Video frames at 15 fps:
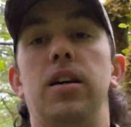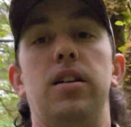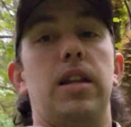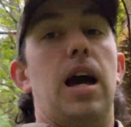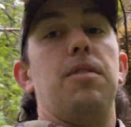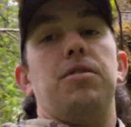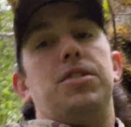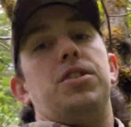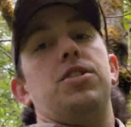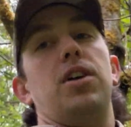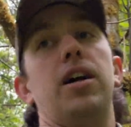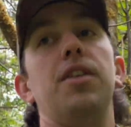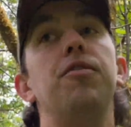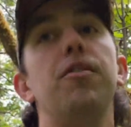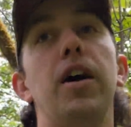now we're just
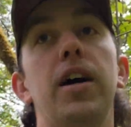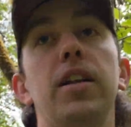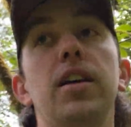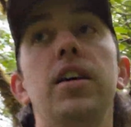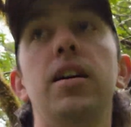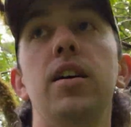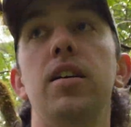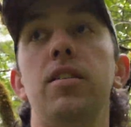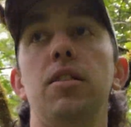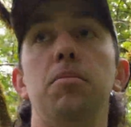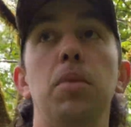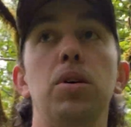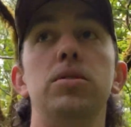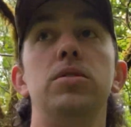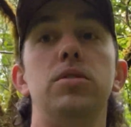trying to find the
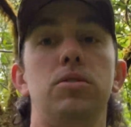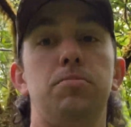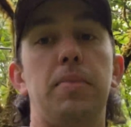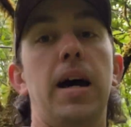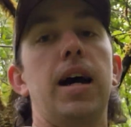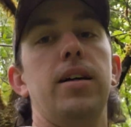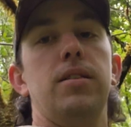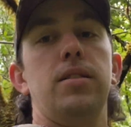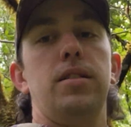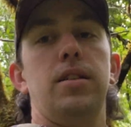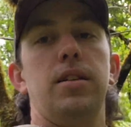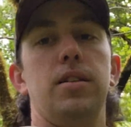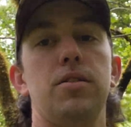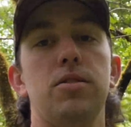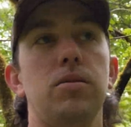most used paths in
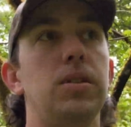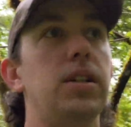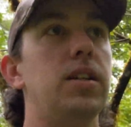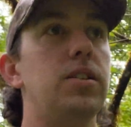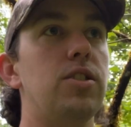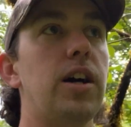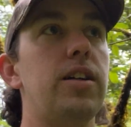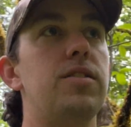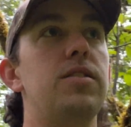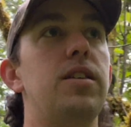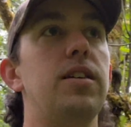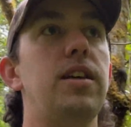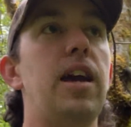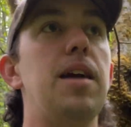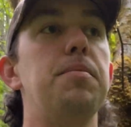here so we can try to set
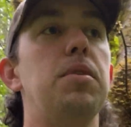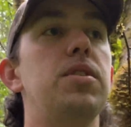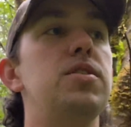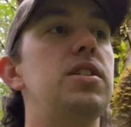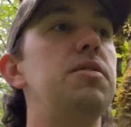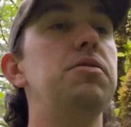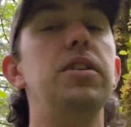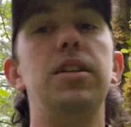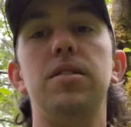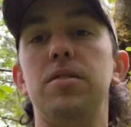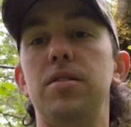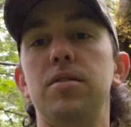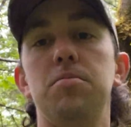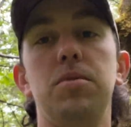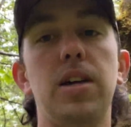a camera and see if we can
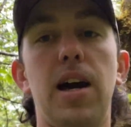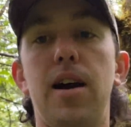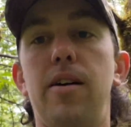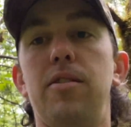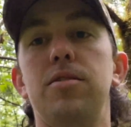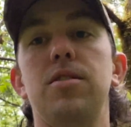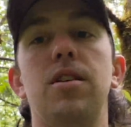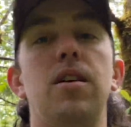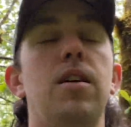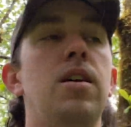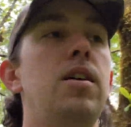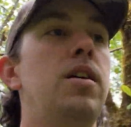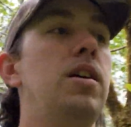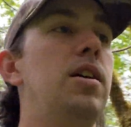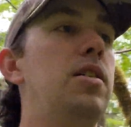see some cows,
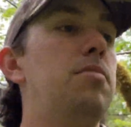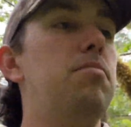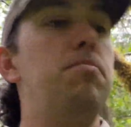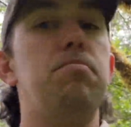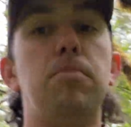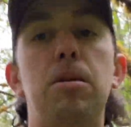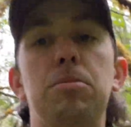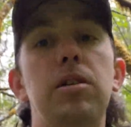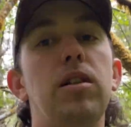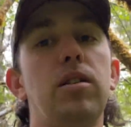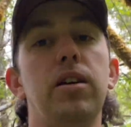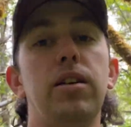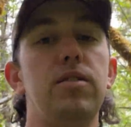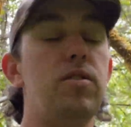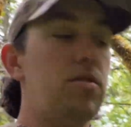maybe get
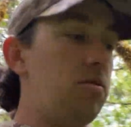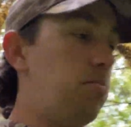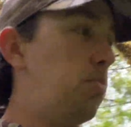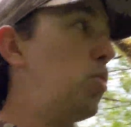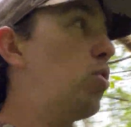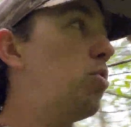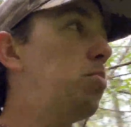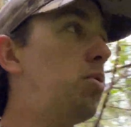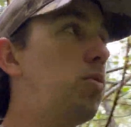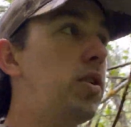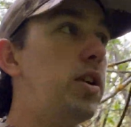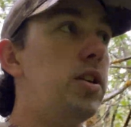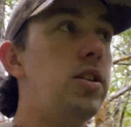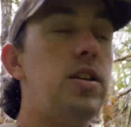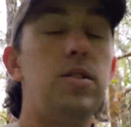lucky see some bull. But
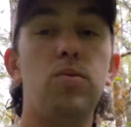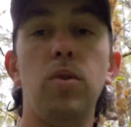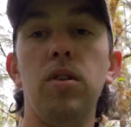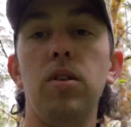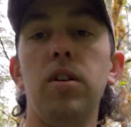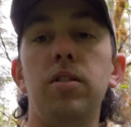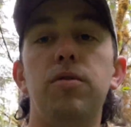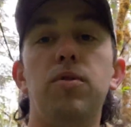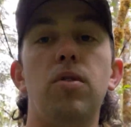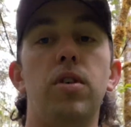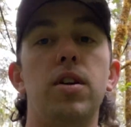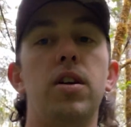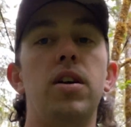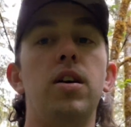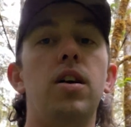one of the things we're looking
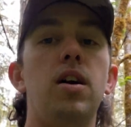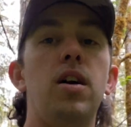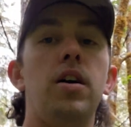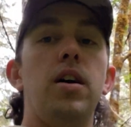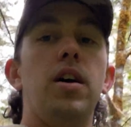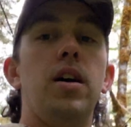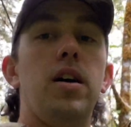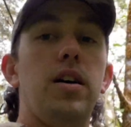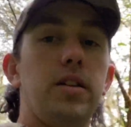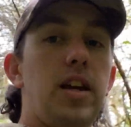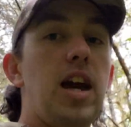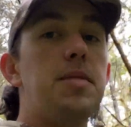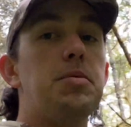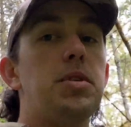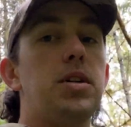for on
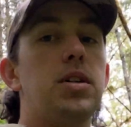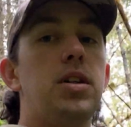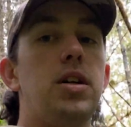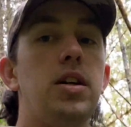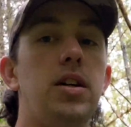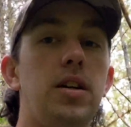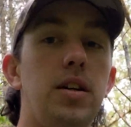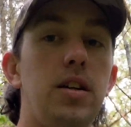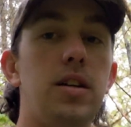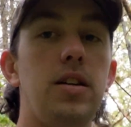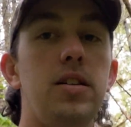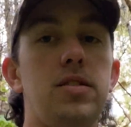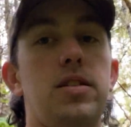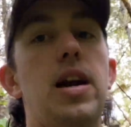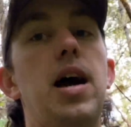camera
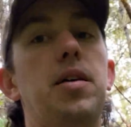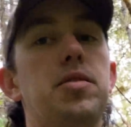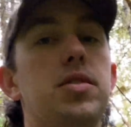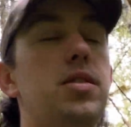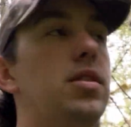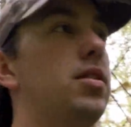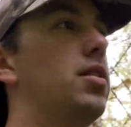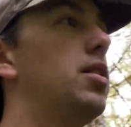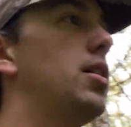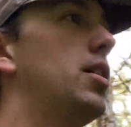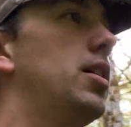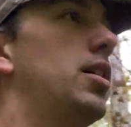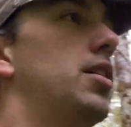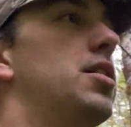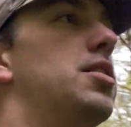is cows.
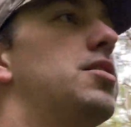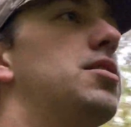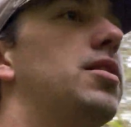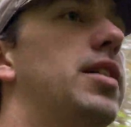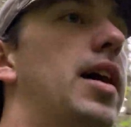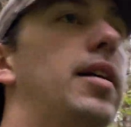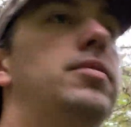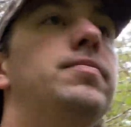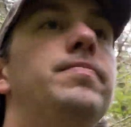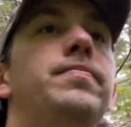So yeah.